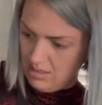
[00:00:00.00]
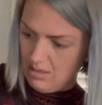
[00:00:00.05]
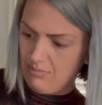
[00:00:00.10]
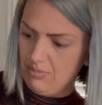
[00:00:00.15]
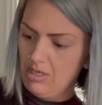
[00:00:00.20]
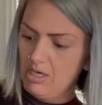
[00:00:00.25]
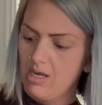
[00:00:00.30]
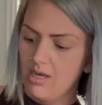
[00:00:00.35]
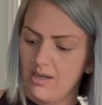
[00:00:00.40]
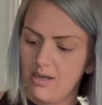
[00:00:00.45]
I'm
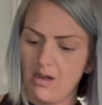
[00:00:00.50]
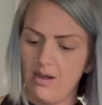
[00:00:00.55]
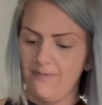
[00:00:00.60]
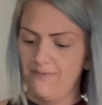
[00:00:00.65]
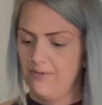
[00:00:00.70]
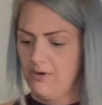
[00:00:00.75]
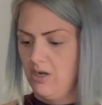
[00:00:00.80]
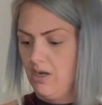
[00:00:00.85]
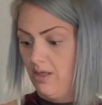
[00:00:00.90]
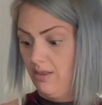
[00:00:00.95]
going to cut it off
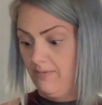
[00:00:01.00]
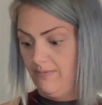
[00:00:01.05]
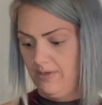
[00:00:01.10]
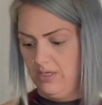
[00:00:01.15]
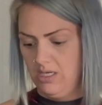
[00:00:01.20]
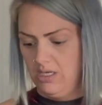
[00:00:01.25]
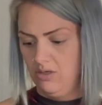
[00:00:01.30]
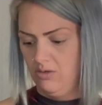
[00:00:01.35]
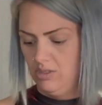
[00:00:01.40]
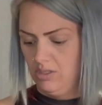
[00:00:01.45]
for another
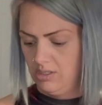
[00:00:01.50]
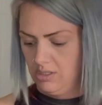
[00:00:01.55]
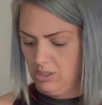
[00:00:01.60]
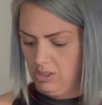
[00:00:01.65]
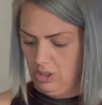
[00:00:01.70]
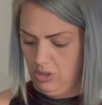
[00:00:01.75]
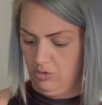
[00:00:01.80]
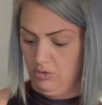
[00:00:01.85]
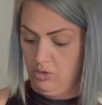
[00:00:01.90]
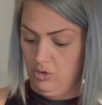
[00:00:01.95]
video just because
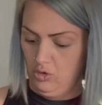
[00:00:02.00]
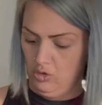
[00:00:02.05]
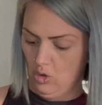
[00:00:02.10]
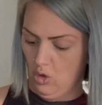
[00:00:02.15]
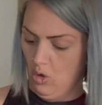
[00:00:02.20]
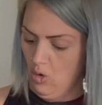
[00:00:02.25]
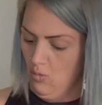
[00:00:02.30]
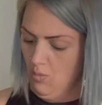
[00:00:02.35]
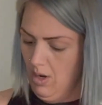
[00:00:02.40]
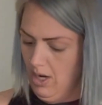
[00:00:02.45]
there's
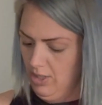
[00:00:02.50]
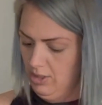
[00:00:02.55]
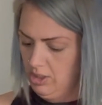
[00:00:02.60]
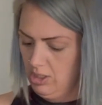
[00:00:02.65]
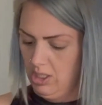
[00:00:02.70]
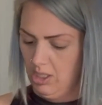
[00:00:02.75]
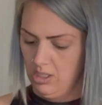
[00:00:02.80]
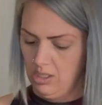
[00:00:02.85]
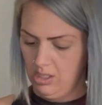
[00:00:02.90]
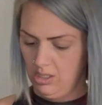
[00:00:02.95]
so much
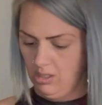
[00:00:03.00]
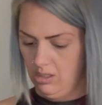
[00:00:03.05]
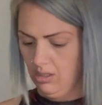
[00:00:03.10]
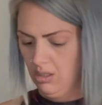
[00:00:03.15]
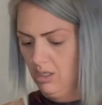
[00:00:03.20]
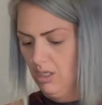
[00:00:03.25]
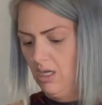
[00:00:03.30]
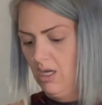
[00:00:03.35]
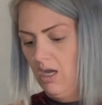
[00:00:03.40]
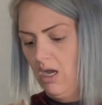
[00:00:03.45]
in here.
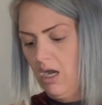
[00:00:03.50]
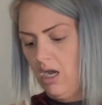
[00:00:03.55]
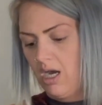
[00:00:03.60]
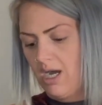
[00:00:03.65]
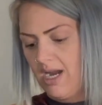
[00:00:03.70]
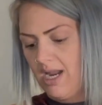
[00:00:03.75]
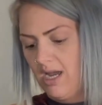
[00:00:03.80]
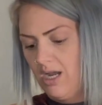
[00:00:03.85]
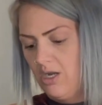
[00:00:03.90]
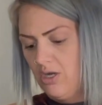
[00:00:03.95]
All
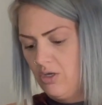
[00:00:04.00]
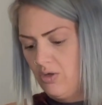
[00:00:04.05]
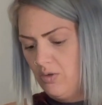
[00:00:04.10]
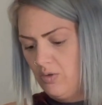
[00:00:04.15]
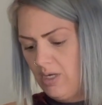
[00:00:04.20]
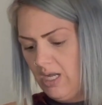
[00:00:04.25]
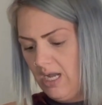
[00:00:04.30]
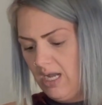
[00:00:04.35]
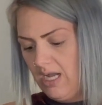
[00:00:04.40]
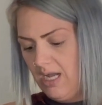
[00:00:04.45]
right, a New
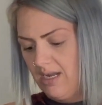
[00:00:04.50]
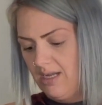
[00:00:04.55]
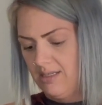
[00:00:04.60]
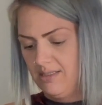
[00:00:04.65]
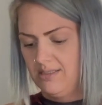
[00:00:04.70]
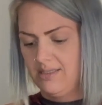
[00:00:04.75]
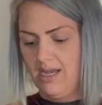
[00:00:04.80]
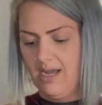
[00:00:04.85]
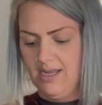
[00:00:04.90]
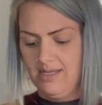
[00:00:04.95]
Day
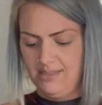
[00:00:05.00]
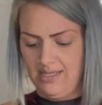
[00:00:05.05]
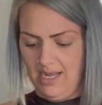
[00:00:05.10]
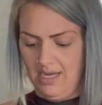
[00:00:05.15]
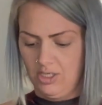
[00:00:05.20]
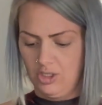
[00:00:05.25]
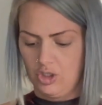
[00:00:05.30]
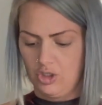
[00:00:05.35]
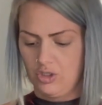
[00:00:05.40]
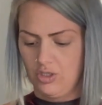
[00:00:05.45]
size
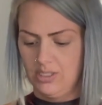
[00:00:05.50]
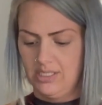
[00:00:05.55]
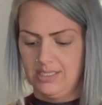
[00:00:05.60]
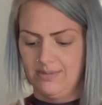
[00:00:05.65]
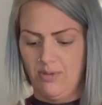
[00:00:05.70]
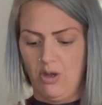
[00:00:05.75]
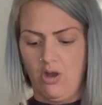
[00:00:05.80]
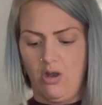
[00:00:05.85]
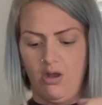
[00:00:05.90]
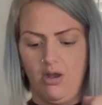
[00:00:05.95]
extra
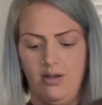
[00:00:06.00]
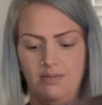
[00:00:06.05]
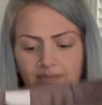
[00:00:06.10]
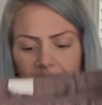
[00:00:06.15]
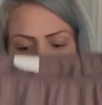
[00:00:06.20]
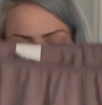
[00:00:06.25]
small.